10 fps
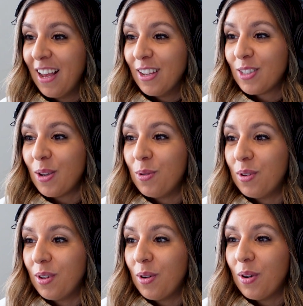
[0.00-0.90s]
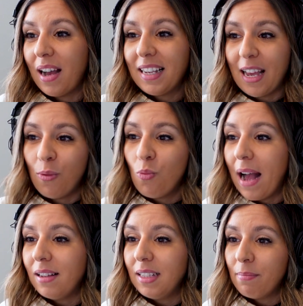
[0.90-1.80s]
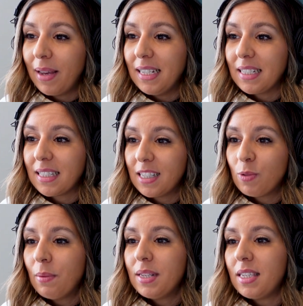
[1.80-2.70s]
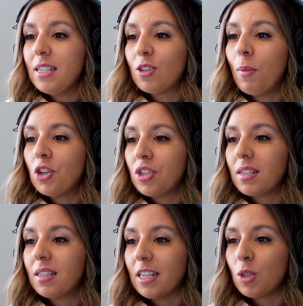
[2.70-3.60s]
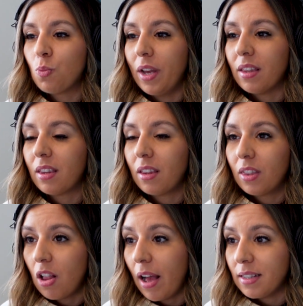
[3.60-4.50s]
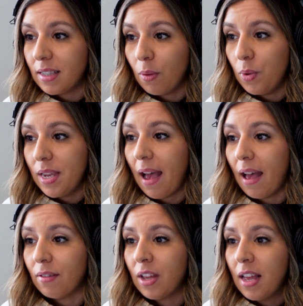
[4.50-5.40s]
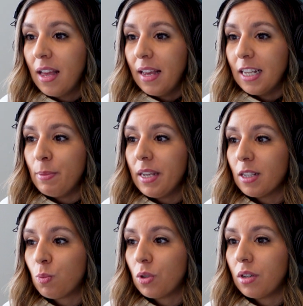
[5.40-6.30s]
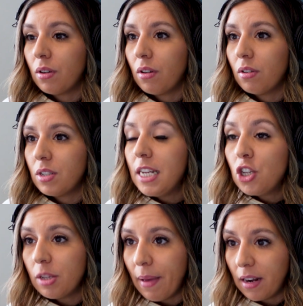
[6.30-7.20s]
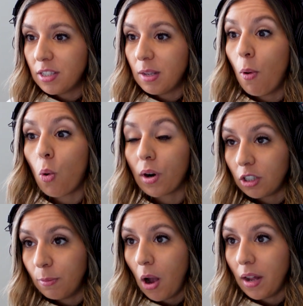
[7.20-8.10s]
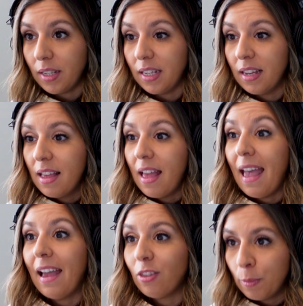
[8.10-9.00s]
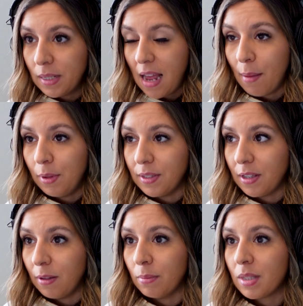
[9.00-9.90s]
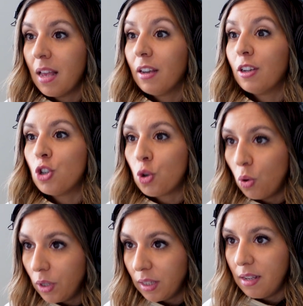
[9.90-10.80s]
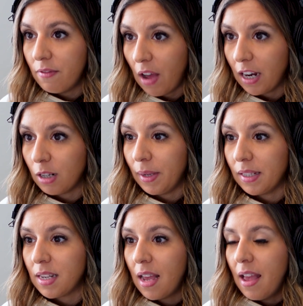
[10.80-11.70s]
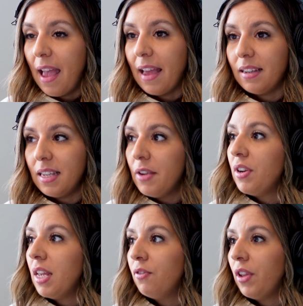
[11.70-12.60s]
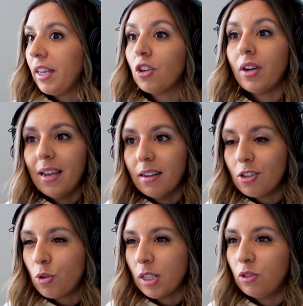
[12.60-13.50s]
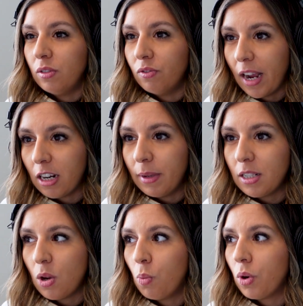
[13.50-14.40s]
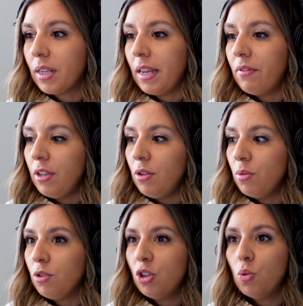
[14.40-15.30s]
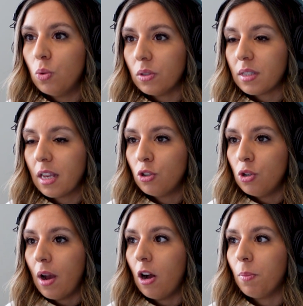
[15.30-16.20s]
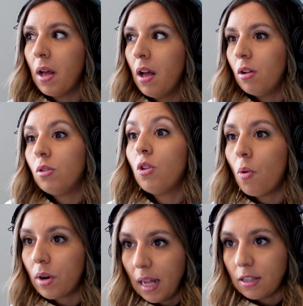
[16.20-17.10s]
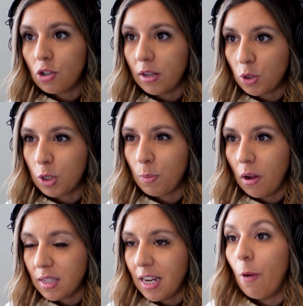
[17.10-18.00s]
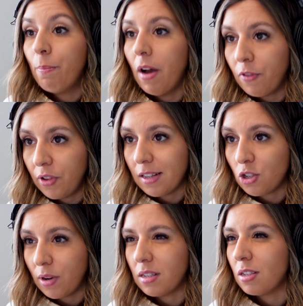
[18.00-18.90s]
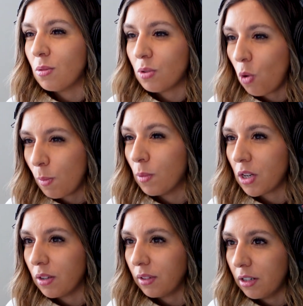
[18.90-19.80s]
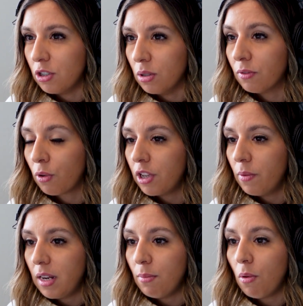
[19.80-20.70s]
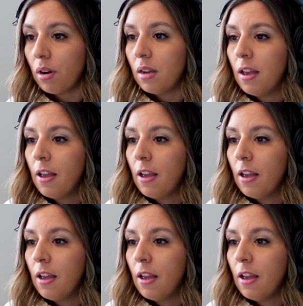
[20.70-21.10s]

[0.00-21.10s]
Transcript: So again, while it might, this is why we see so much success with the clients that we have, is because we're teaching them how to support their body and their metabolisms, controlling the environment. And even if like you're in a stressful environment, we're giving you tools to help lower that stress response, to help buffer that stress, since those hormones aren't there to do it for you anymore.